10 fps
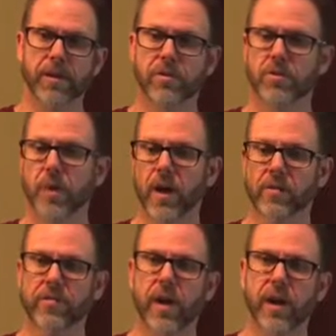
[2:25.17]

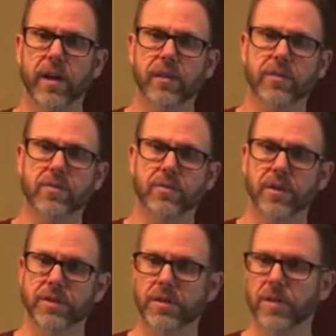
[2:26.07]
Spotify is
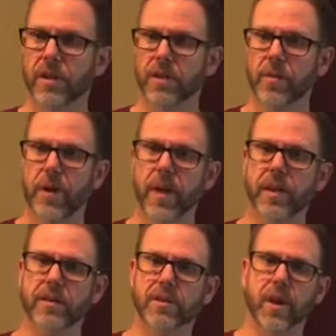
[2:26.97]
listed the
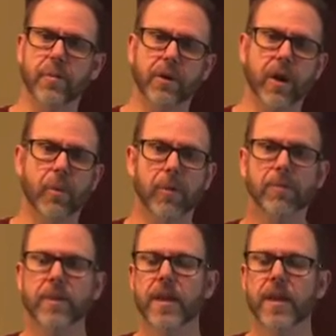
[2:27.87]
band as an up-and-comer.